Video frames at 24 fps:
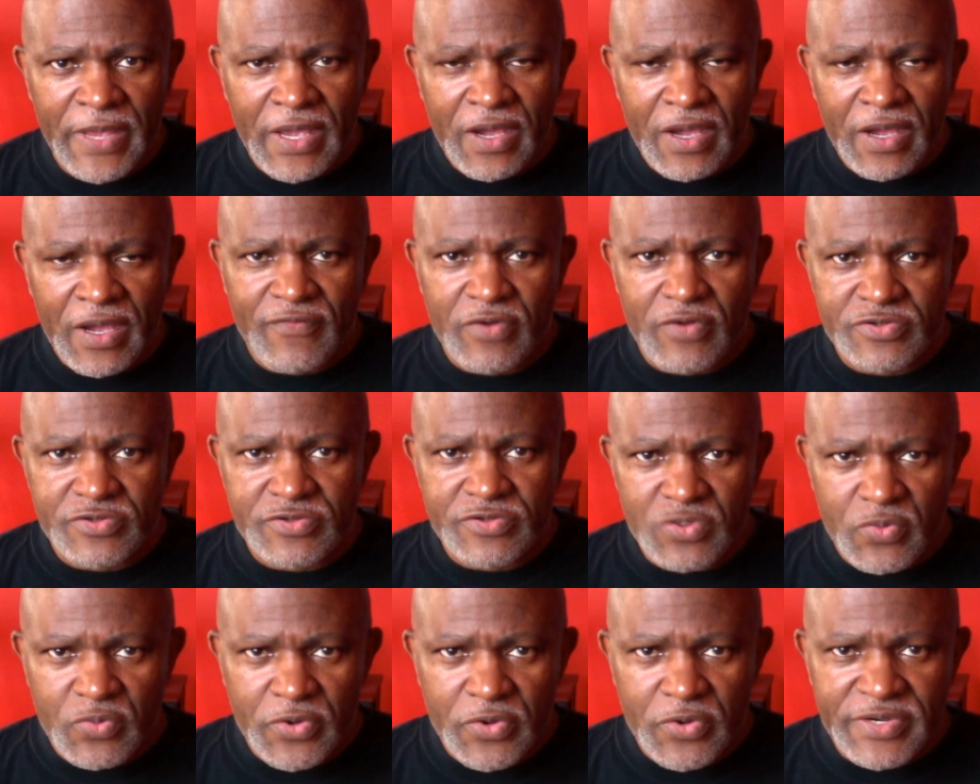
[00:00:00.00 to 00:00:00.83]
I've
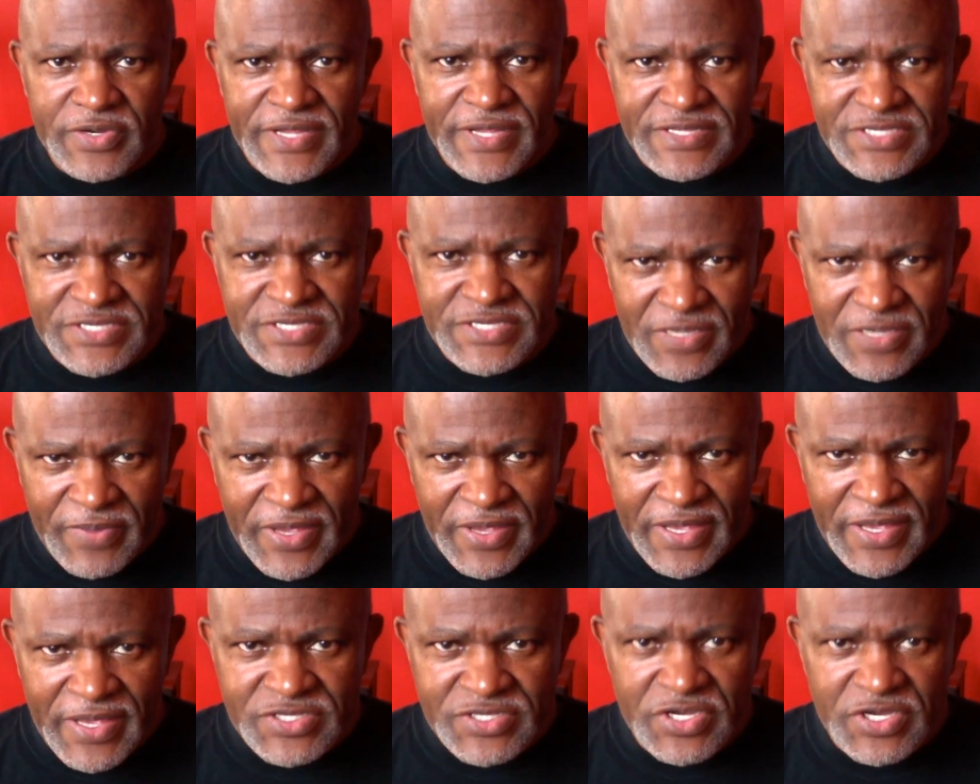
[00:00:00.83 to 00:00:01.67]
also worked at
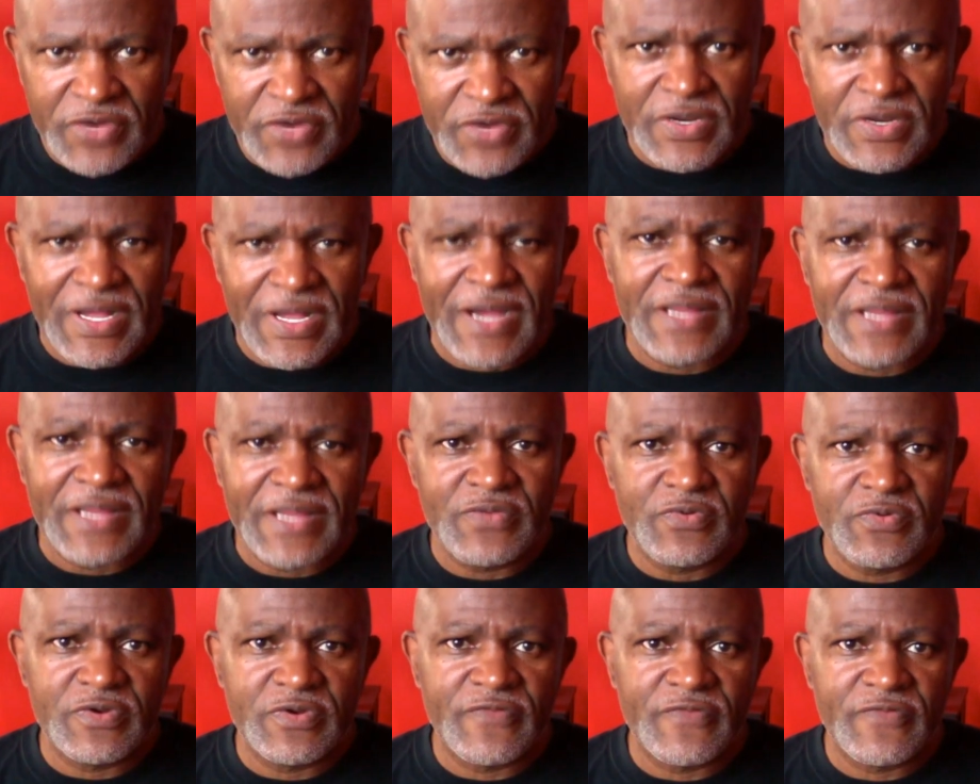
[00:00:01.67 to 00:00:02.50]
CBS here in
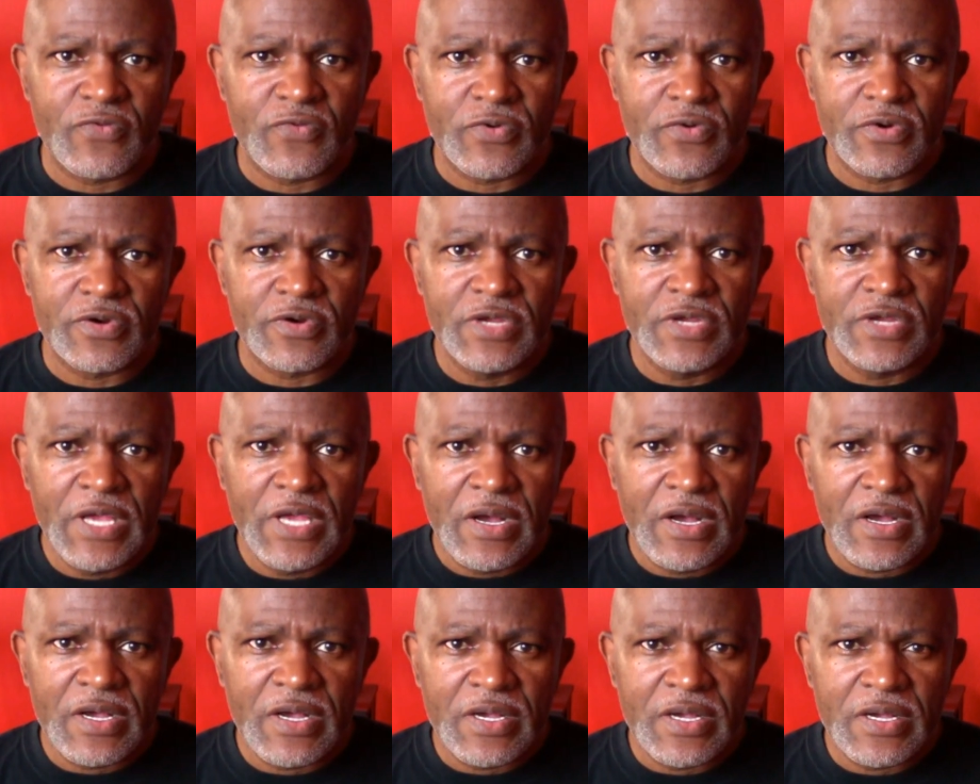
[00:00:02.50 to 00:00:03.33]
Hollywood for
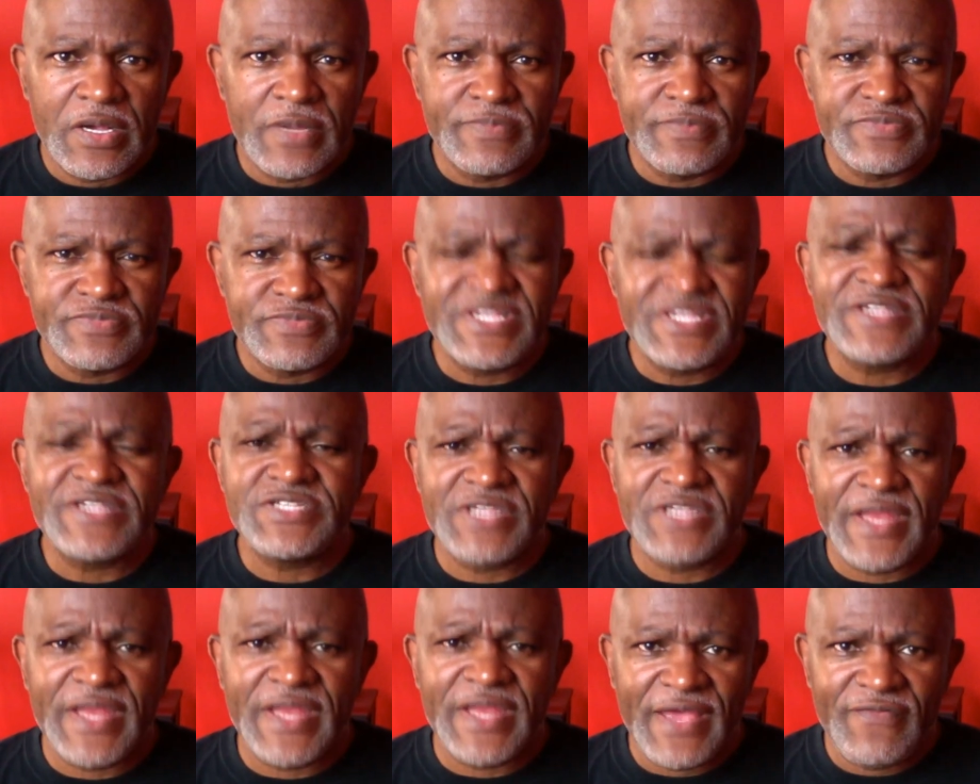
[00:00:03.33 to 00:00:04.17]

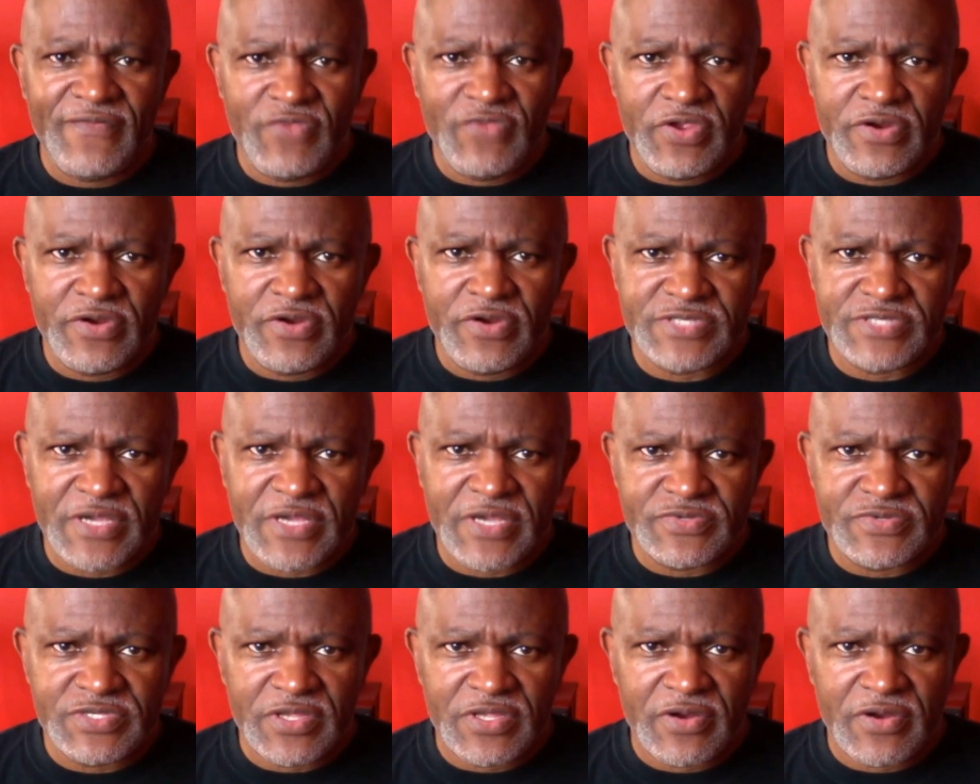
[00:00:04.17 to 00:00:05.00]
6.5 years. I
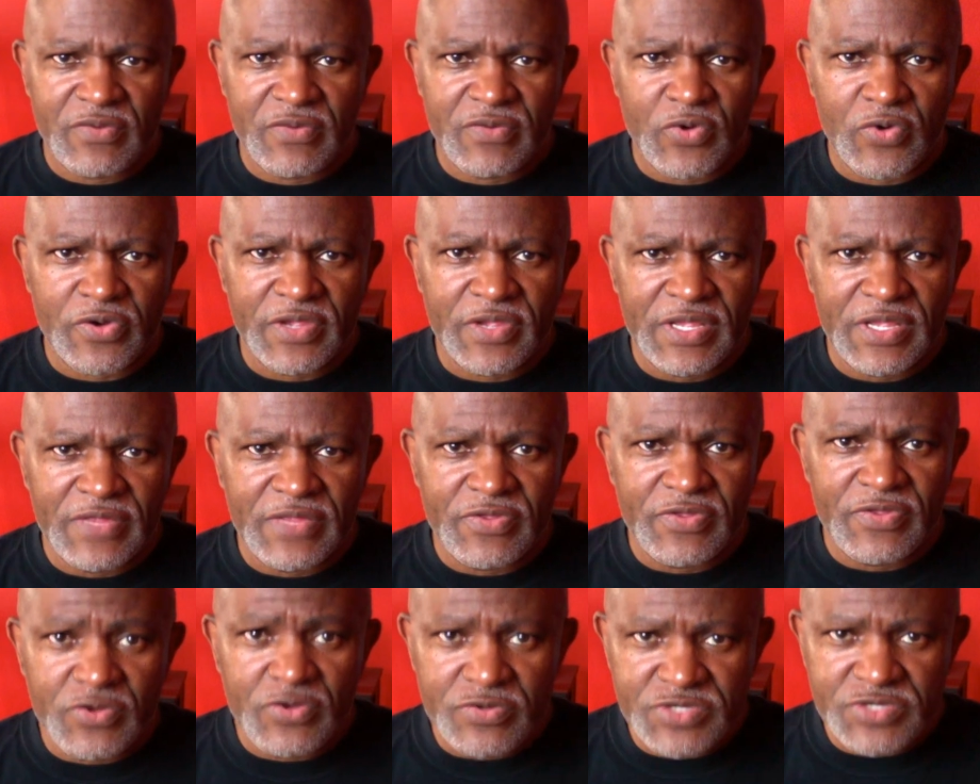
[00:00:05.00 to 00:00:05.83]
was there working
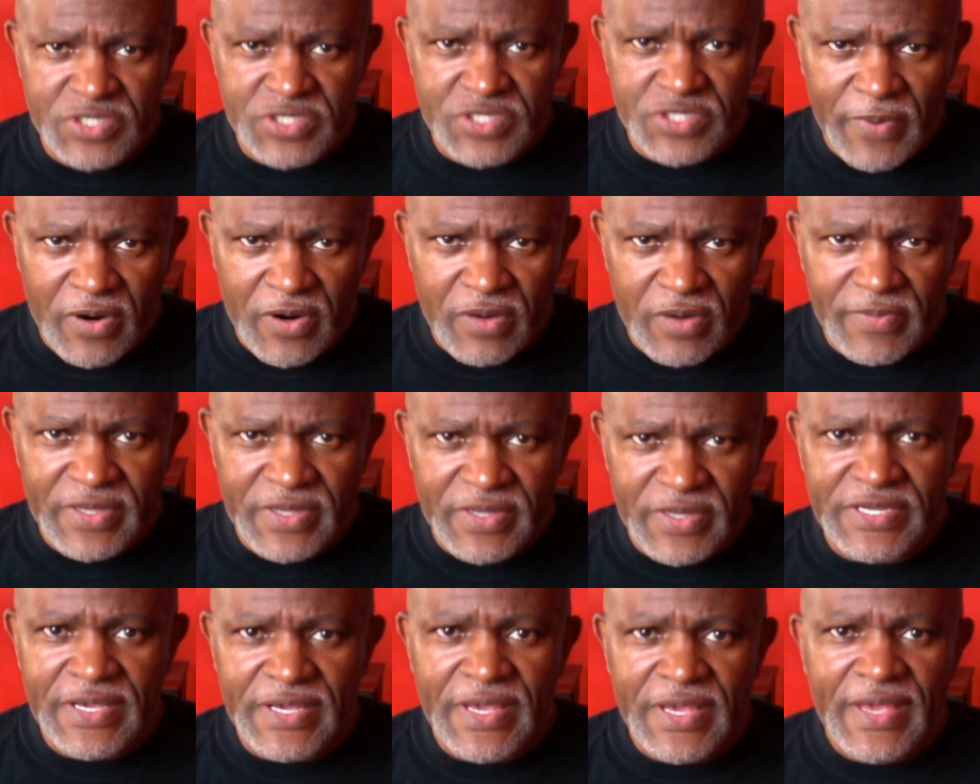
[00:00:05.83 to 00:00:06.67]
in the news
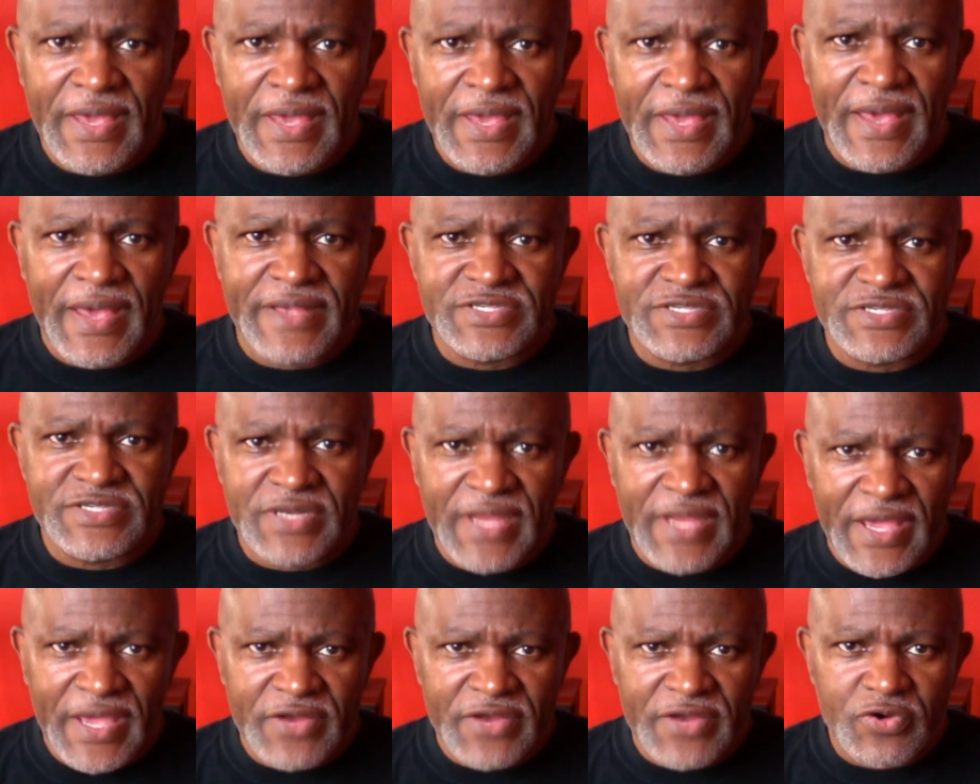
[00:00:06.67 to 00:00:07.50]
department as
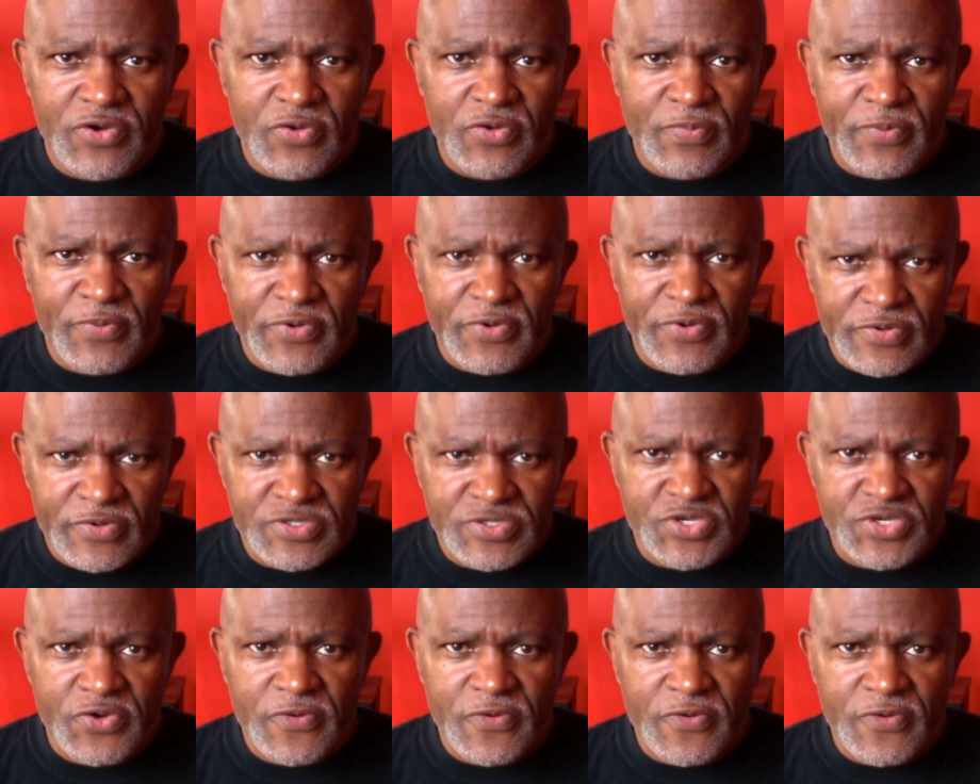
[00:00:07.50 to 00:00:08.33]
an editor,
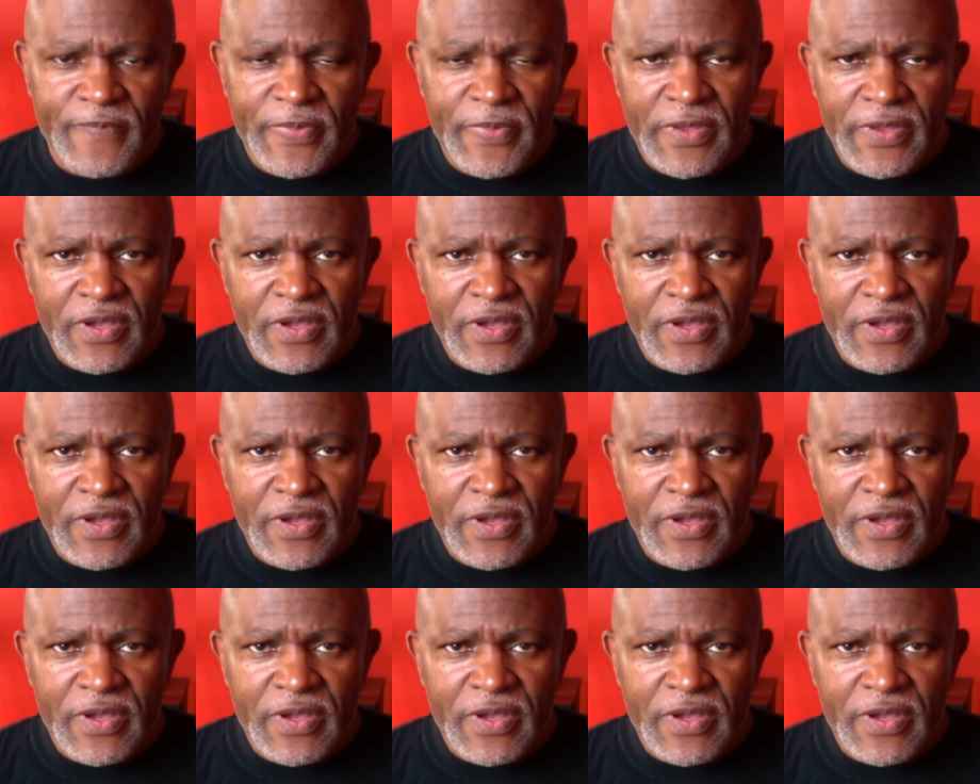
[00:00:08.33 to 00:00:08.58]
producer.